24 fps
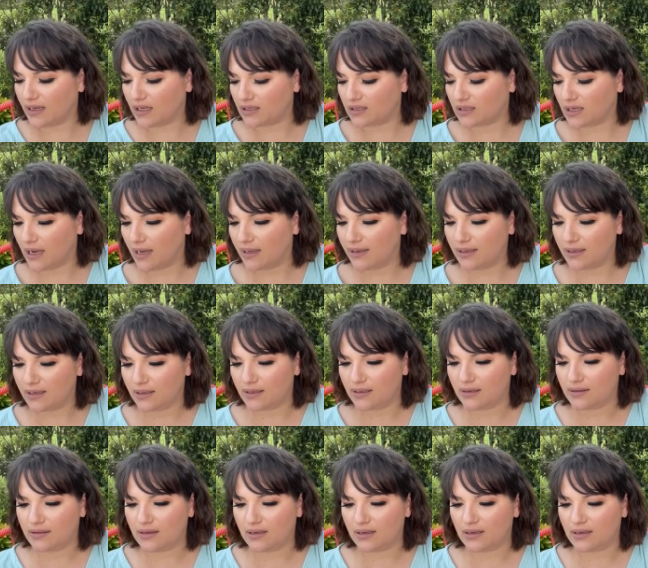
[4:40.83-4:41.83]

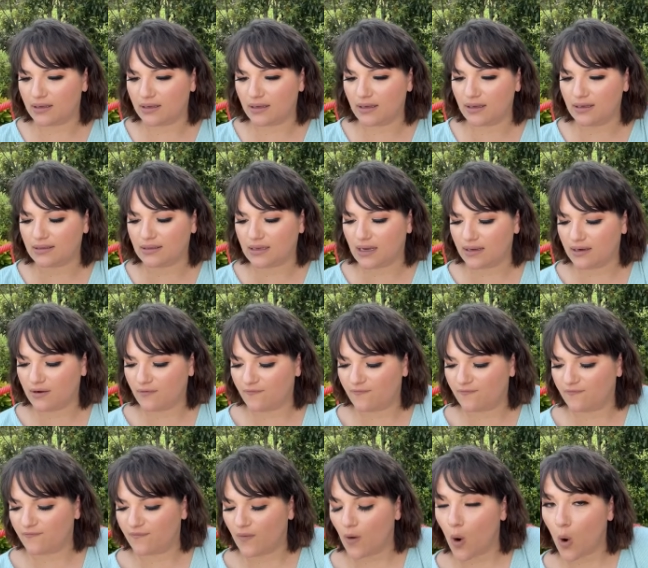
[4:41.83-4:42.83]
kind of
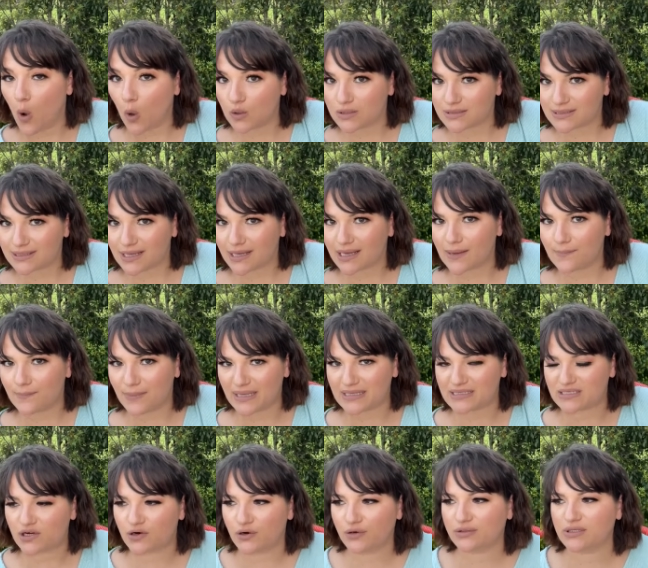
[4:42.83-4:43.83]
folds like a bed
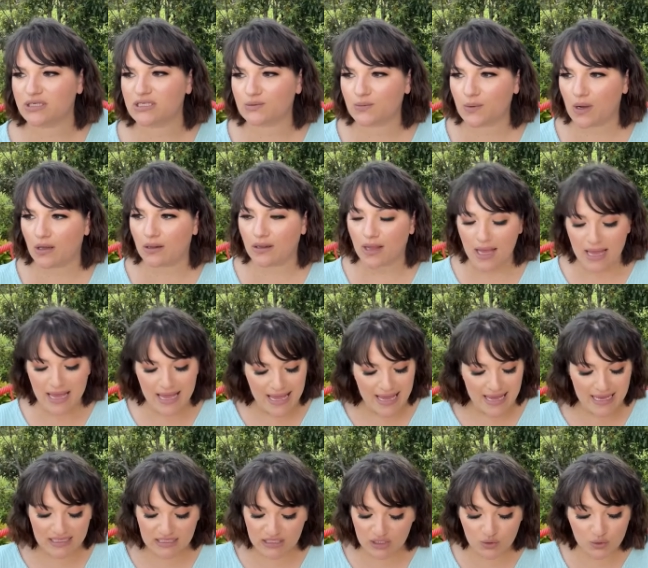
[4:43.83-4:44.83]
skirt as well.
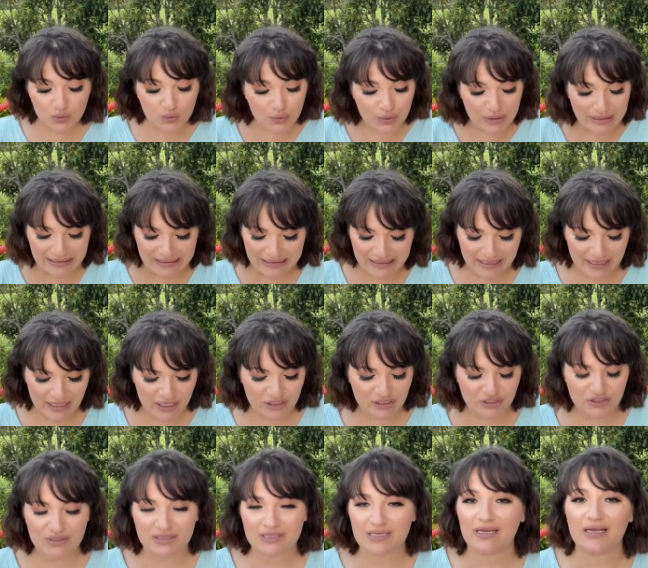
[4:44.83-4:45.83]
It's really
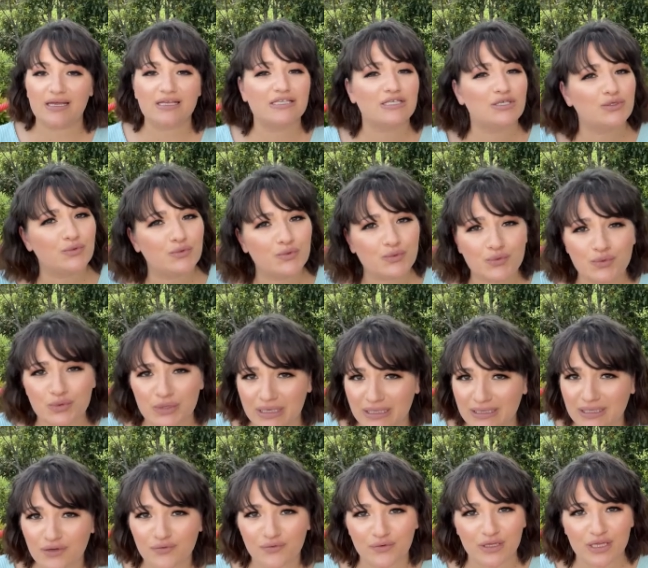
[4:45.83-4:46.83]
interesting. It's
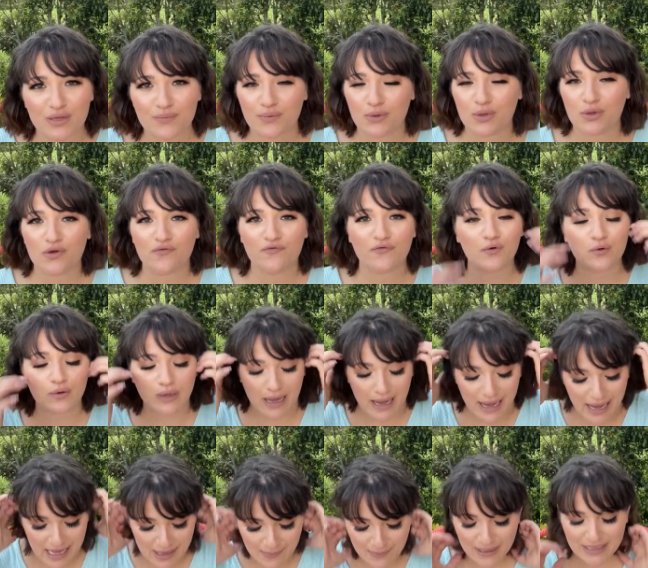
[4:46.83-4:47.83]
really beautiful.
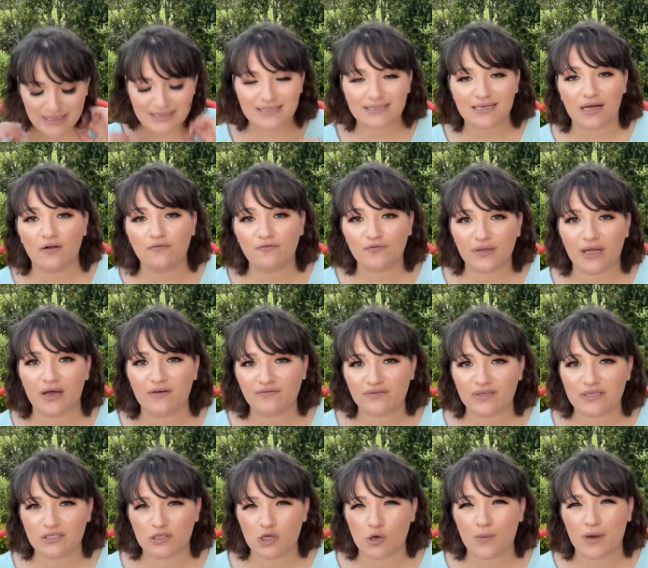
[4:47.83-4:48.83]
I myself love
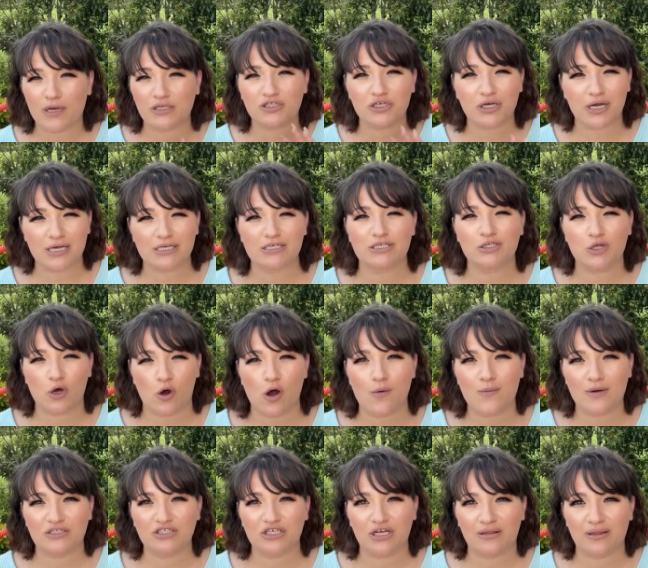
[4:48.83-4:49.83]
this so much. You guys know how
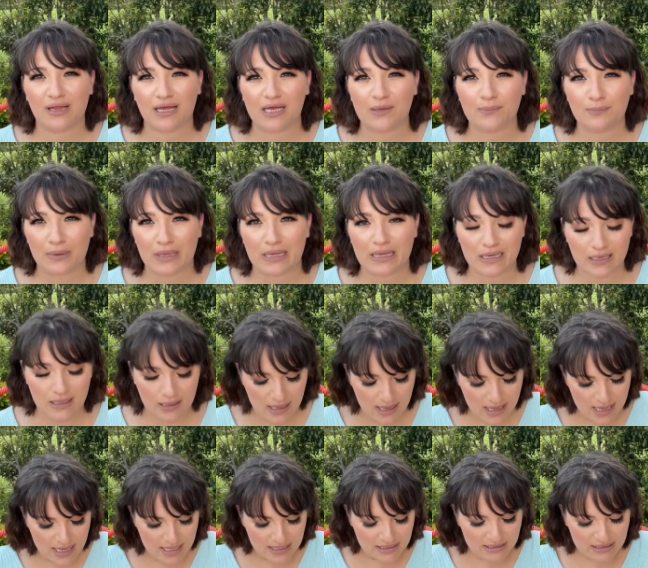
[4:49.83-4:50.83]
much I like pink.
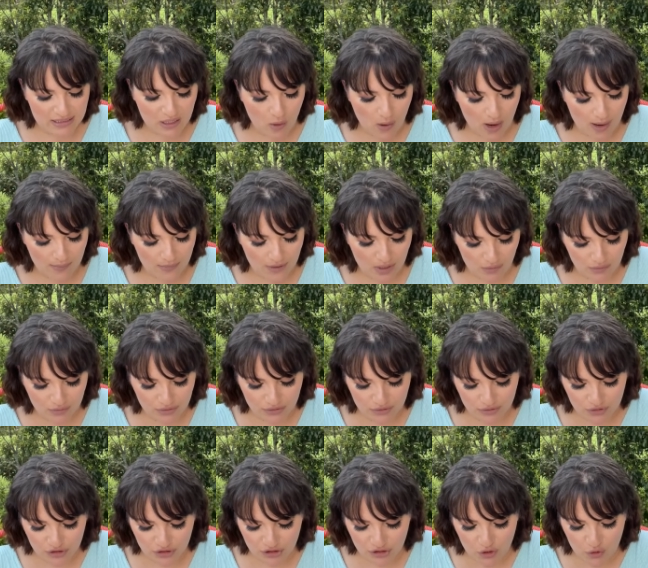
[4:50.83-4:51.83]
So I'm going to
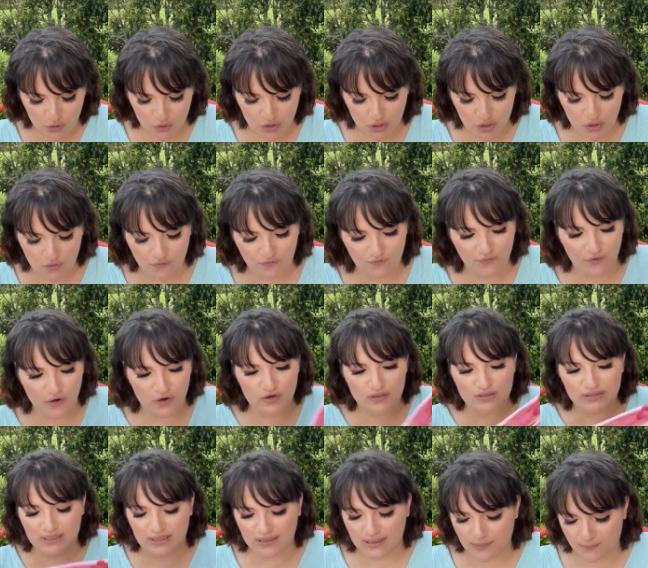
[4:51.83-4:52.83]
show you
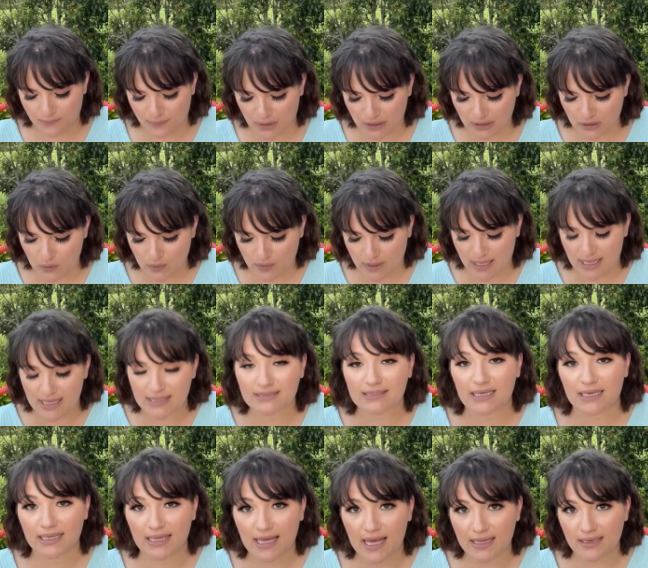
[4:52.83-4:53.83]
first the pillowcase.
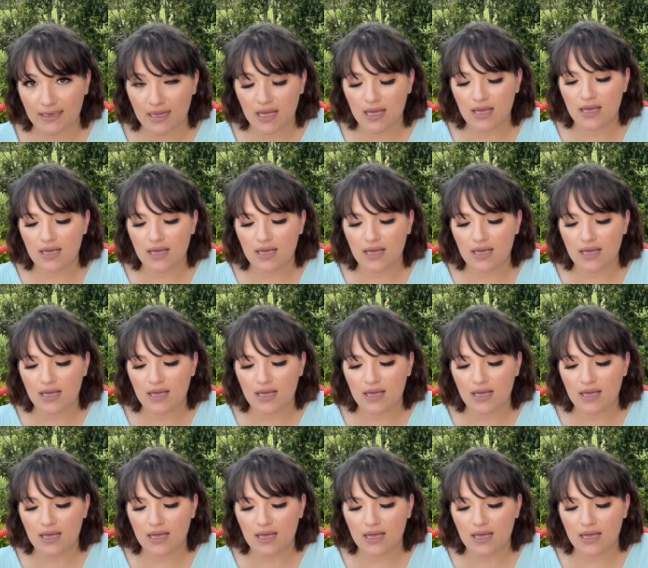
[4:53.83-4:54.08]
Again,